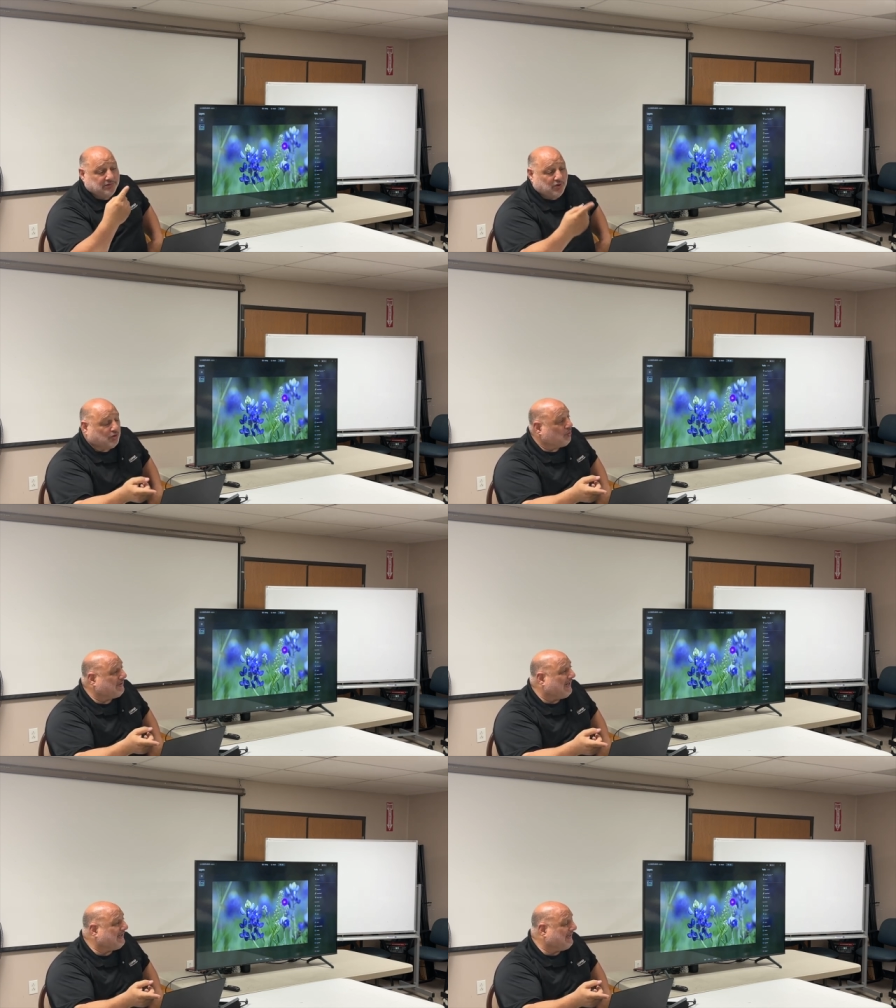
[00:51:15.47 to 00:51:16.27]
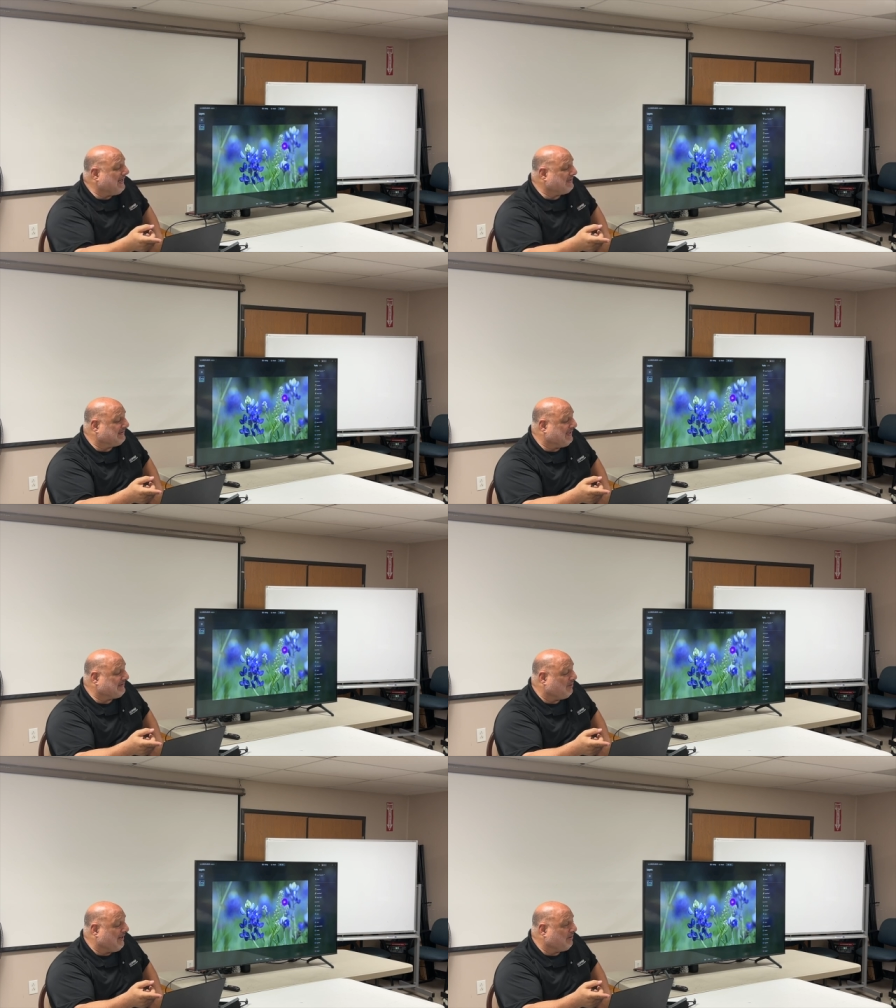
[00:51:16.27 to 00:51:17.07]
Don't do a lot of land,
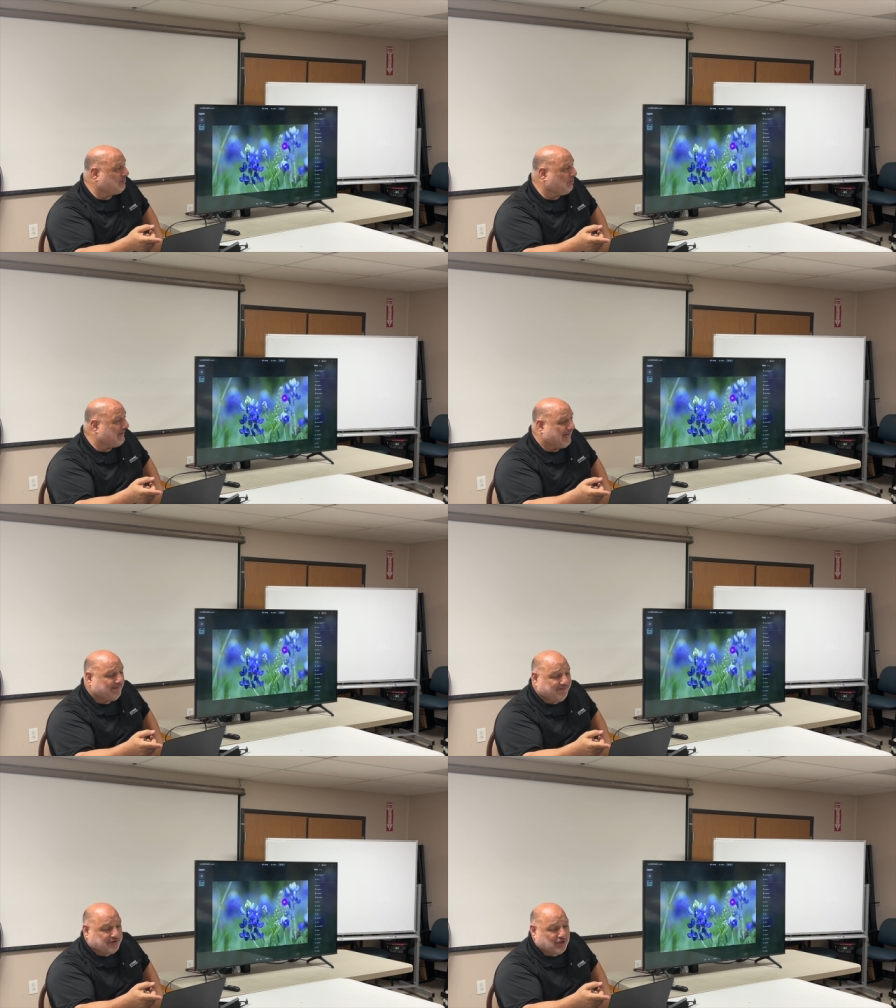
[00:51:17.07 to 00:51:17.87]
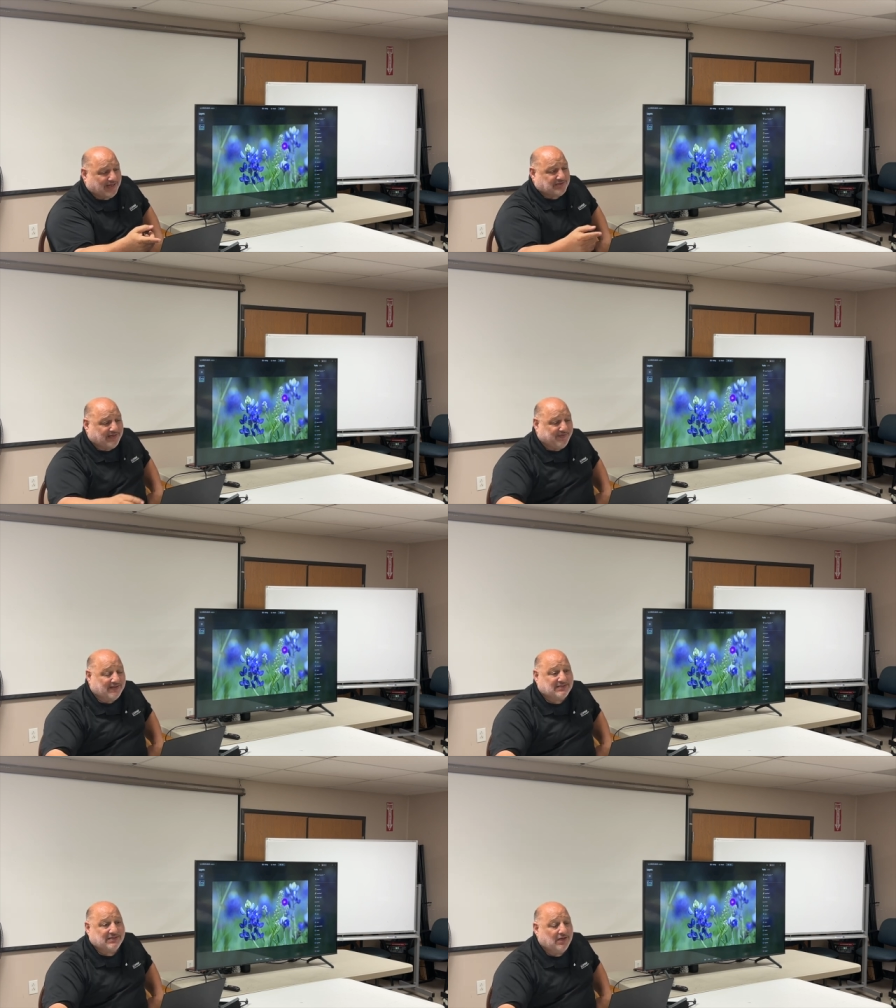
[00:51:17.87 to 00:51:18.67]
I don't do a lot of shots like
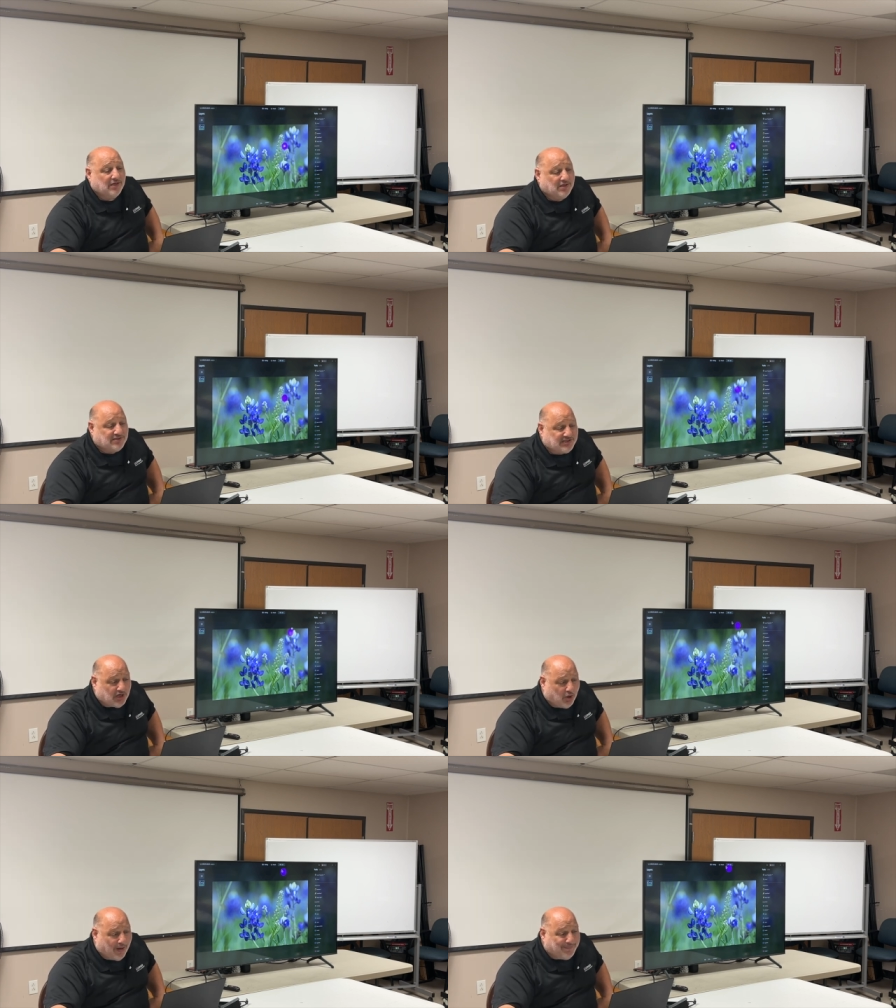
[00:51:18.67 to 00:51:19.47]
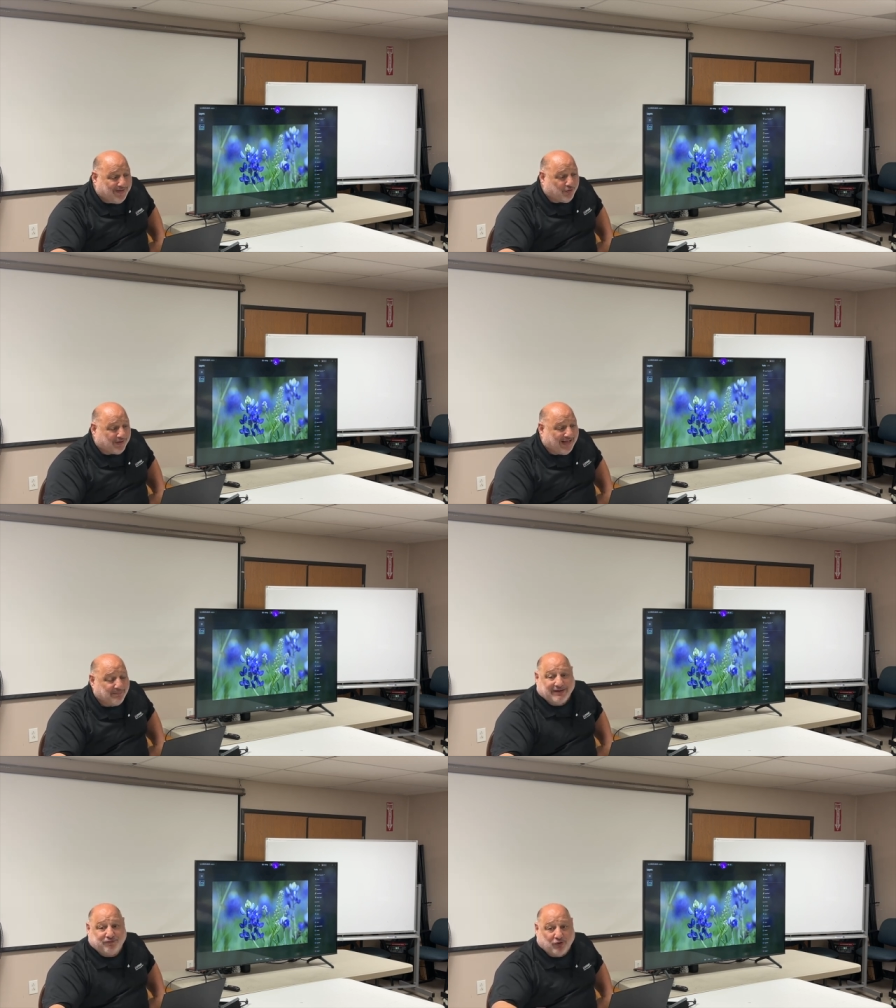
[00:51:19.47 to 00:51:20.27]
this. So I'm either going to have
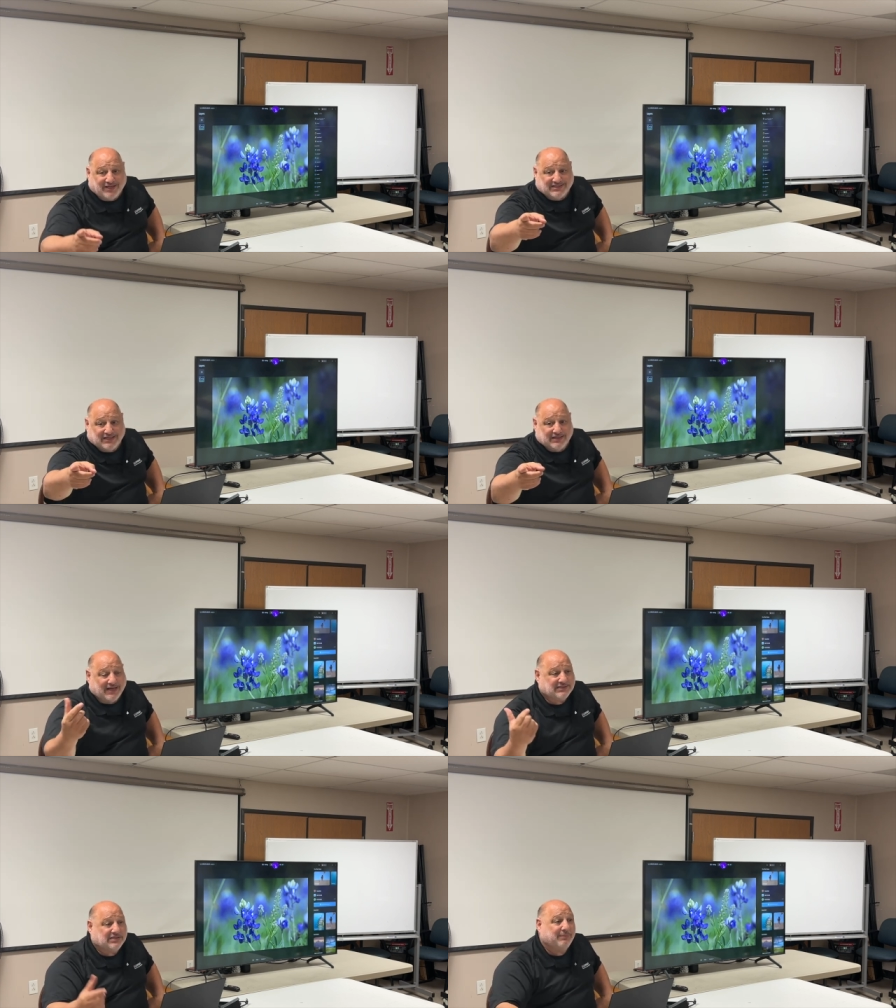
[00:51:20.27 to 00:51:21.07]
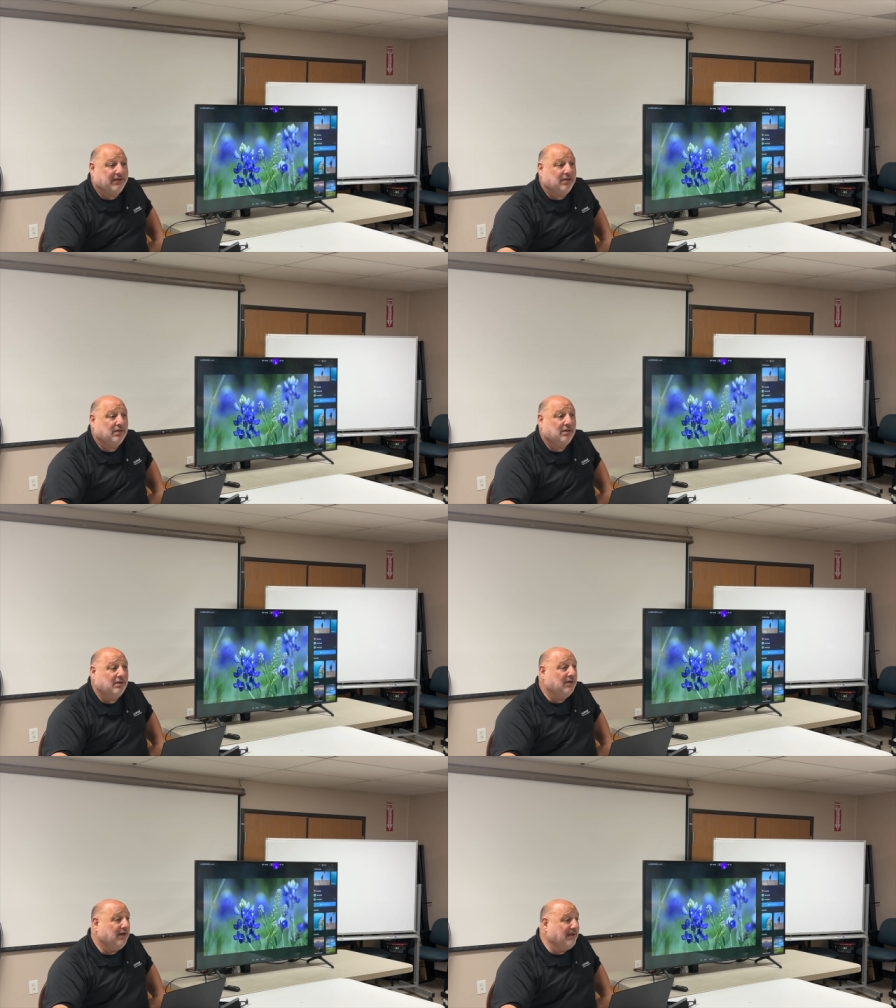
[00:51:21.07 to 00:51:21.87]
my friend sitting next to me
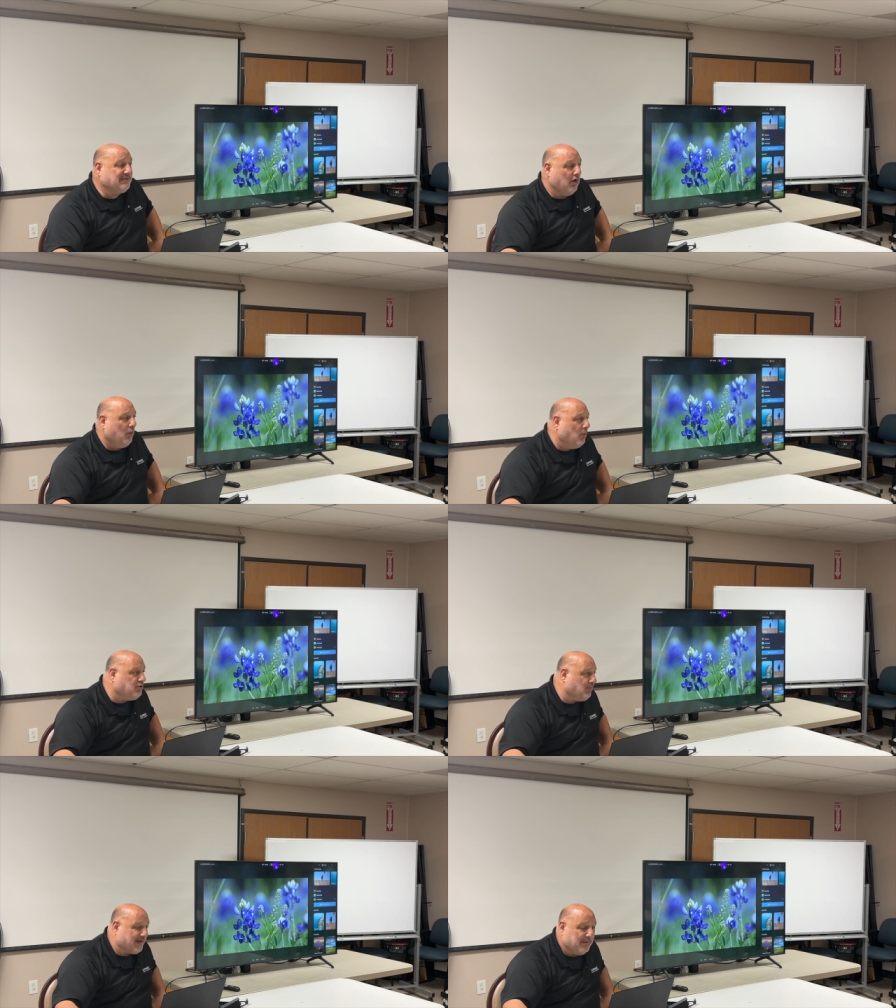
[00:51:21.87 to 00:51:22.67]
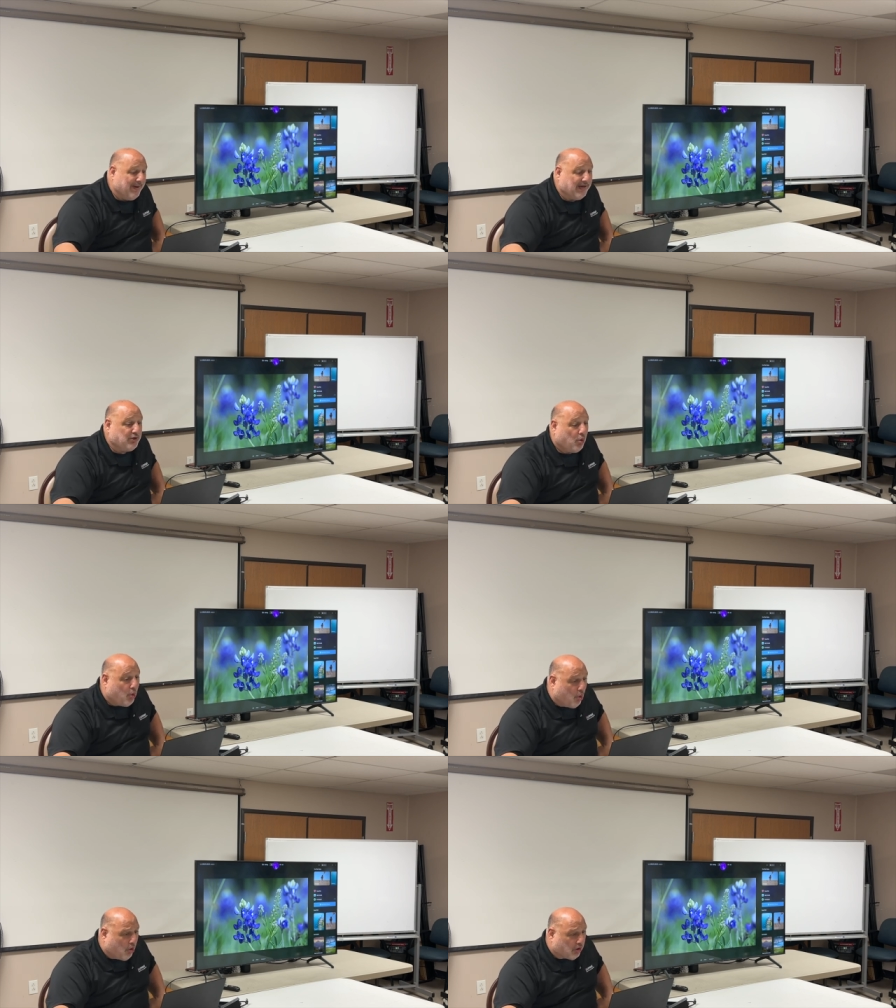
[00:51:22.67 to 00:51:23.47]
and say, "What would you recommend?"
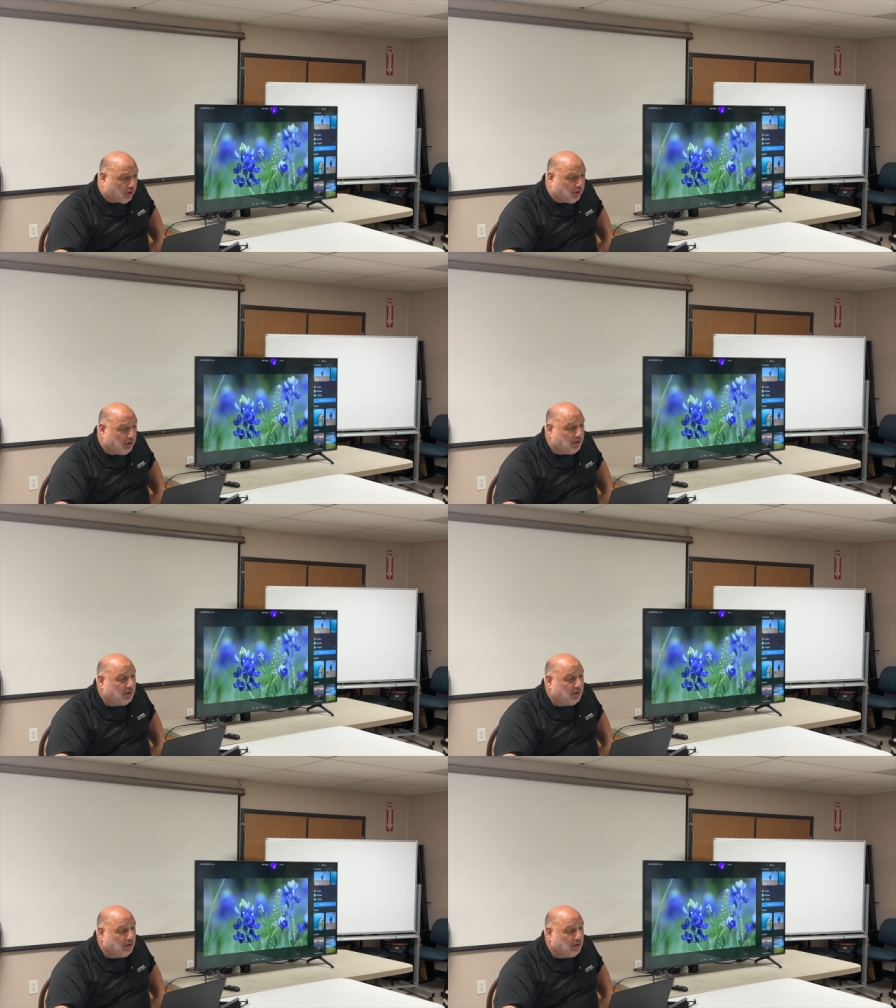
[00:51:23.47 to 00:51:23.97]
Or,